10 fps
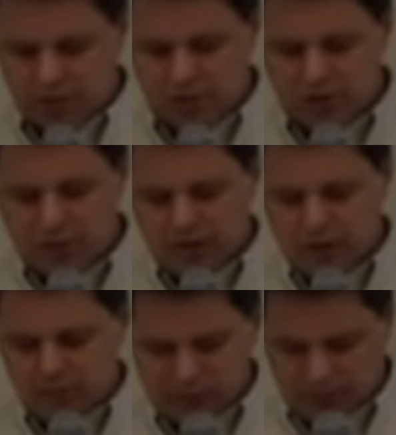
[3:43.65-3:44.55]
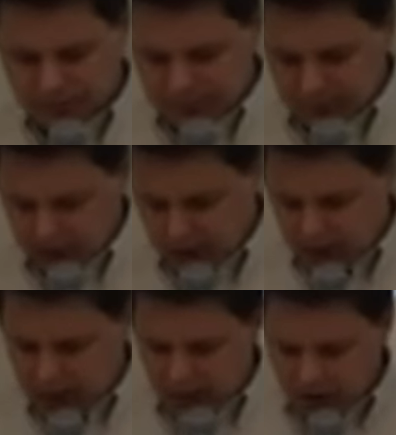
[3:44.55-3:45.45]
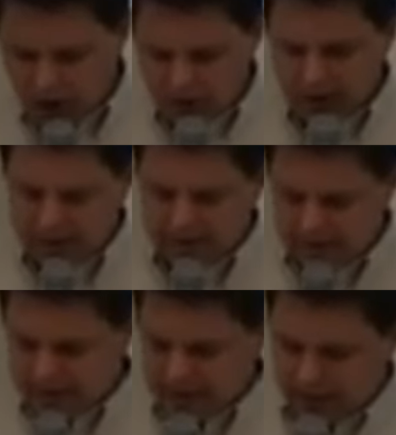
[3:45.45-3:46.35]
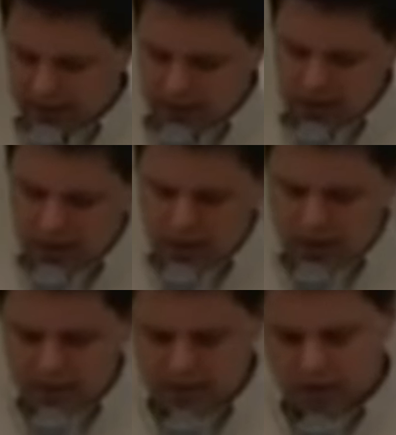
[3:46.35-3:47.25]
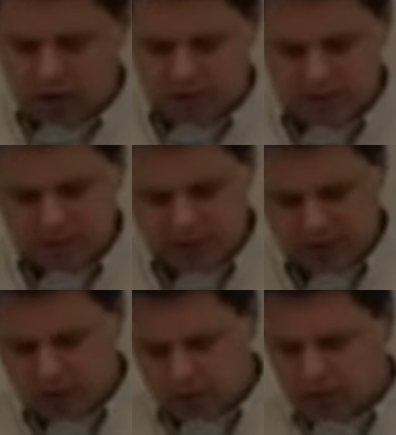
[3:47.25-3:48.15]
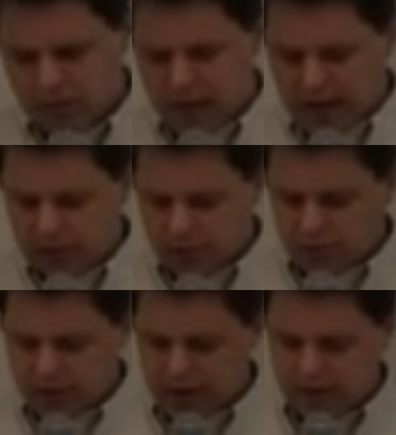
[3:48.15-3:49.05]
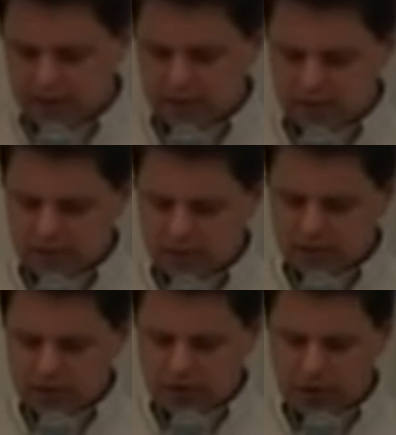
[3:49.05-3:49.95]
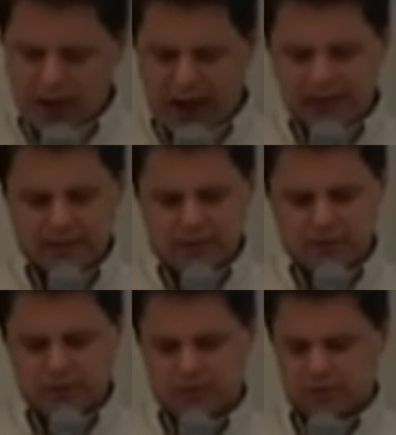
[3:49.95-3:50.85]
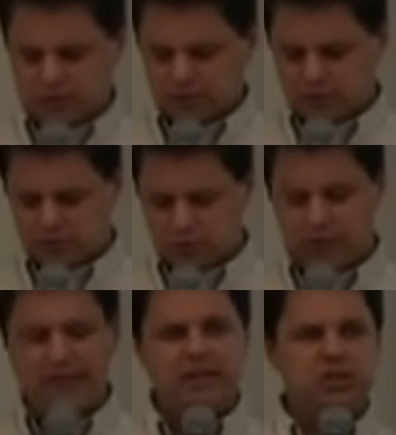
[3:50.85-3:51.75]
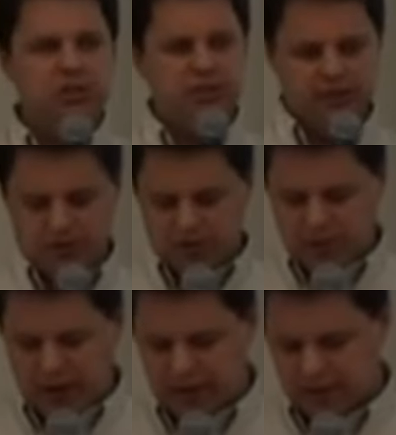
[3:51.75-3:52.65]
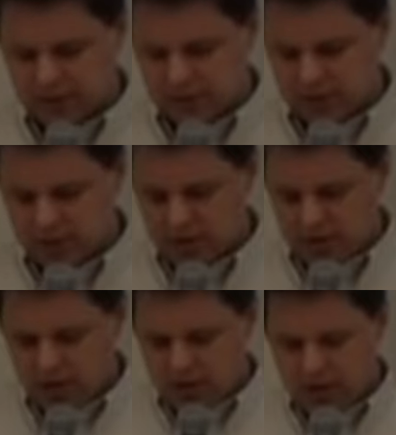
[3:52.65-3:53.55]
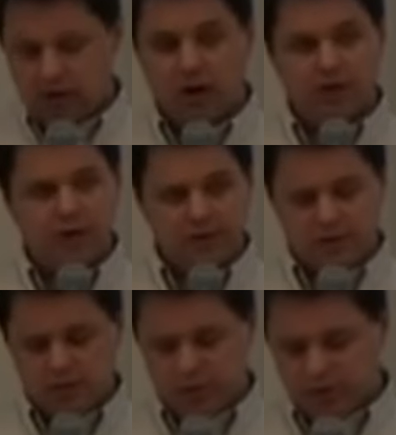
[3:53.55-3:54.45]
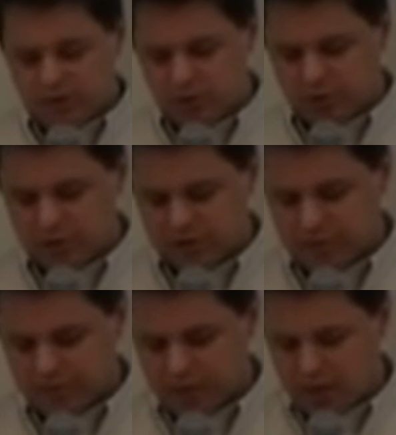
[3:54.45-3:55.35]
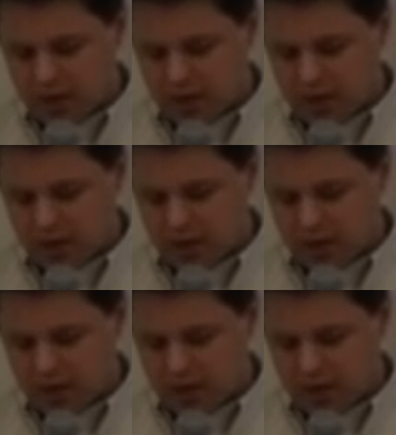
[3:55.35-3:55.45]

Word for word: I was struck by the, well, in contrast, dignity is a concept that can only be actualized through active relational interdependence, in contrast to individualism.